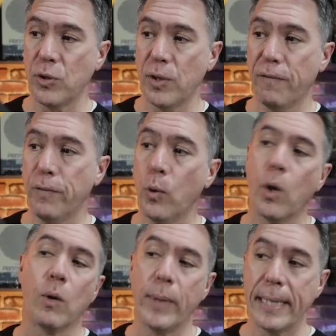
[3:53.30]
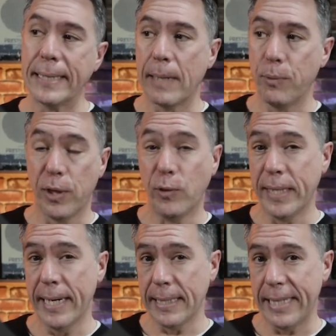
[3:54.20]
to the floor, we ended up with
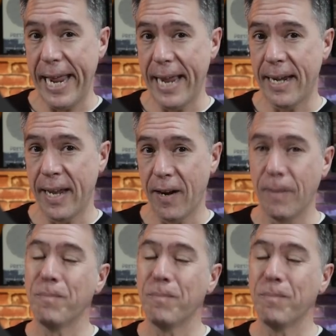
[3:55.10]
Lieutenant Dan here.